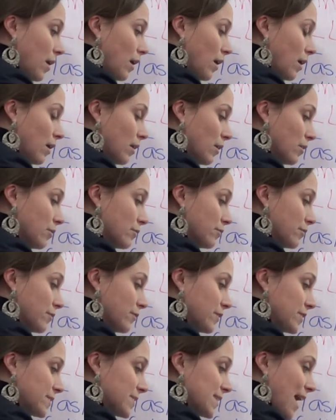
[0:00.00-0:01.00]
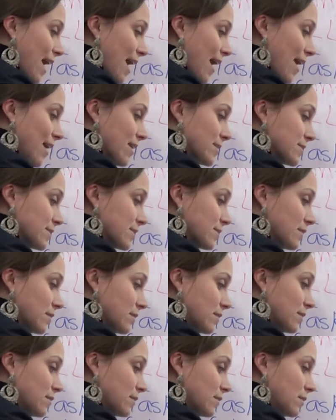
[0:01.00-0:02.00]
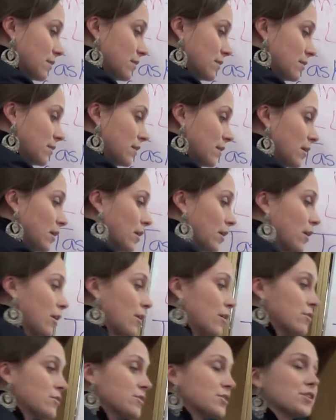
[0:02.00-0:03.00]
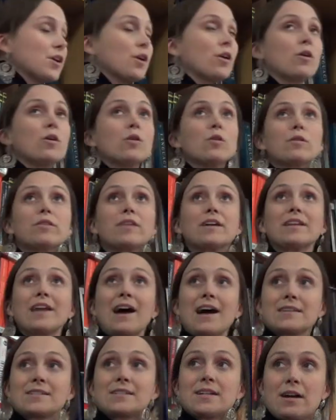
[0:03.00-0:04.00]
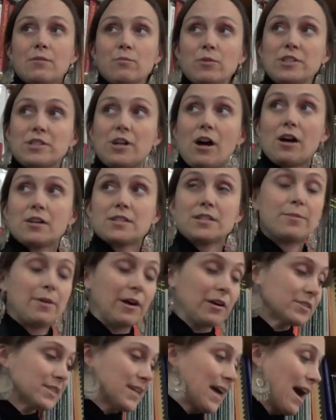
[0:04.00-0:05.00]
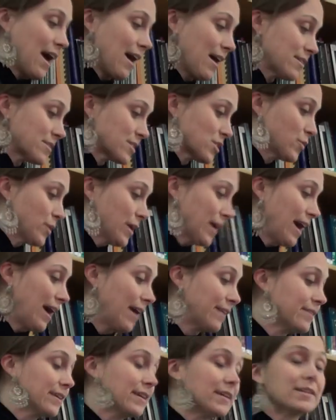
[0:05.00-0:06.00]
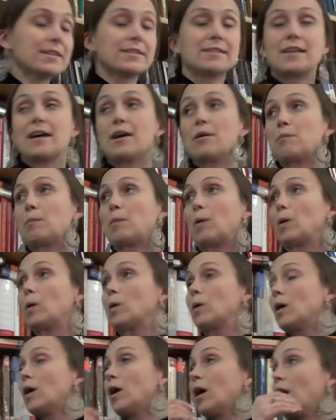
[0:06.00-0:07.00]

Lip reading: Of task. So the last time we talked about task, we had the example,